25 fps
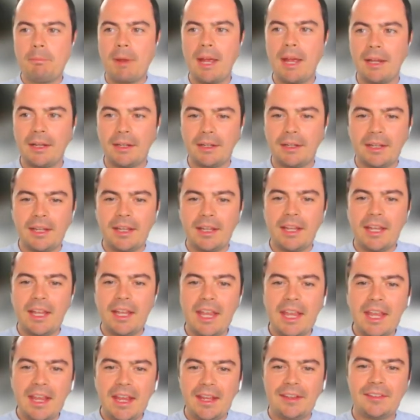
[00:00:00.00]
bang,
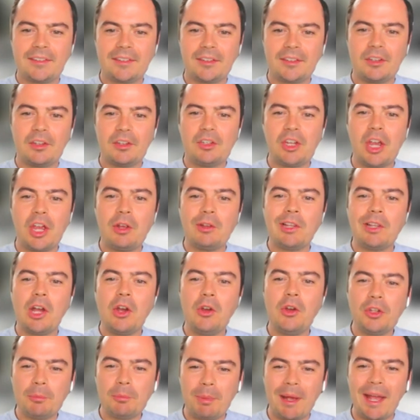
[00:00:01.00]
here's
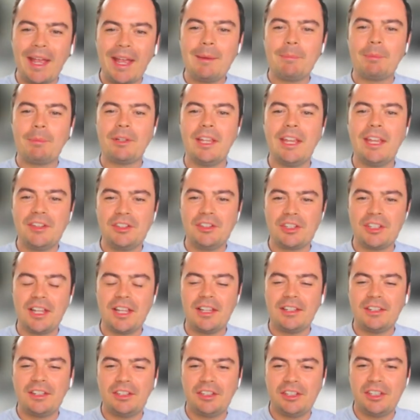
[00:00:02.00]
load of paper, here's your
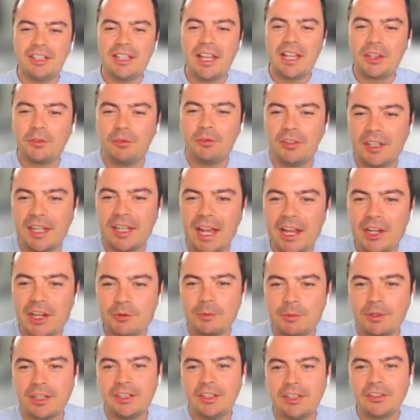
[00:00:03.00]
letter of
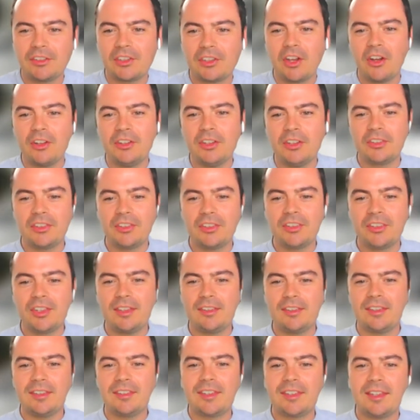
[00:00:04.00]
engagement, can you sign this
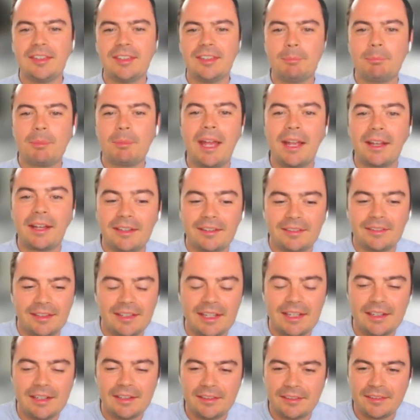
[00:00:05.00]
to send it back? It's
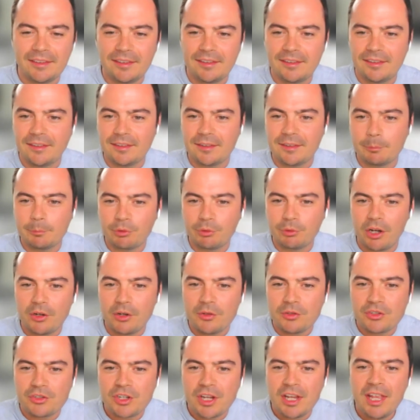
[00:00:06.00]
an inconsistent
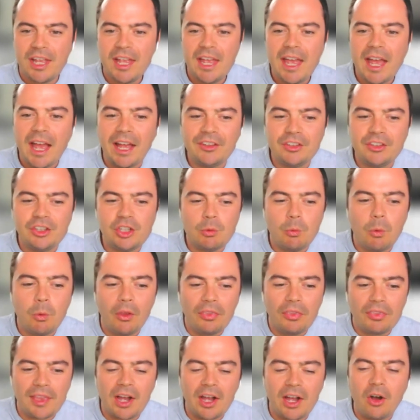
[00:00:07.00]
approach, and you
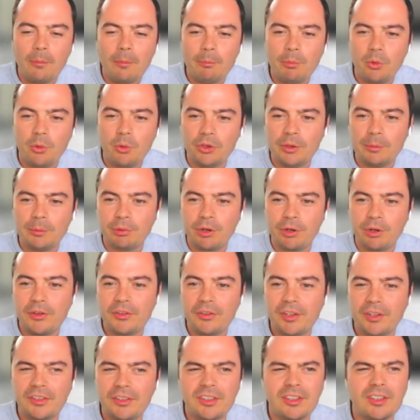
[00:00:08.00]
want that onboarding
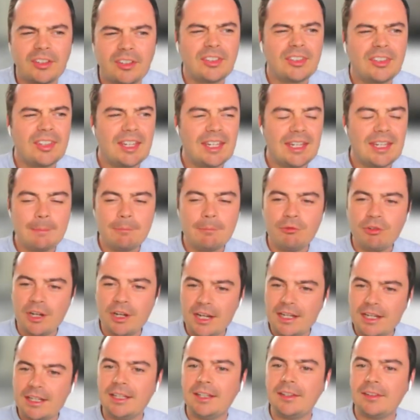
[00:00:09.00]
process to seem
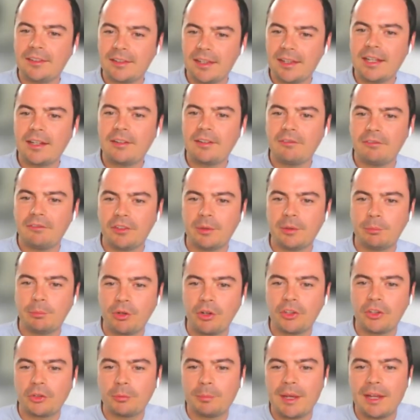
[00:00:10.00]
really slick for the
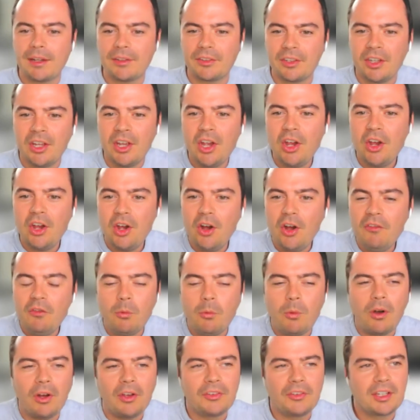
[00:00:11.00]
prospect.
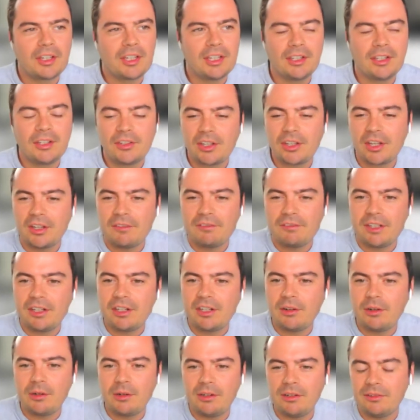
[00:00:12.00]
Otherwise they're going to
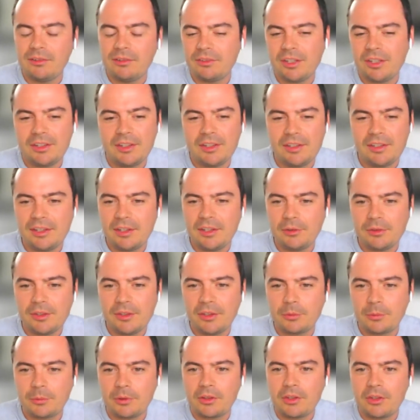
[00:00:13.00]
think, oh, this
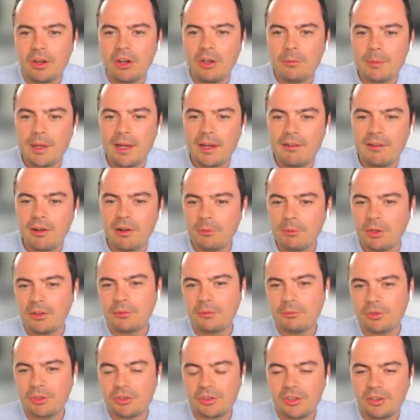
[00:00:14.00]
was a nightmare, I'm
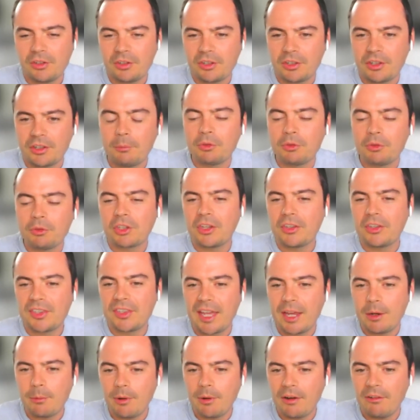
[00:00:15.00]
just going to
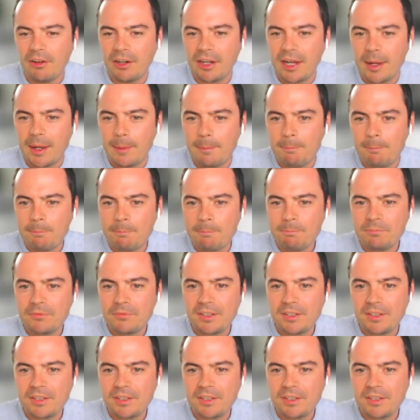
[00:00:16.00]
stay where I am.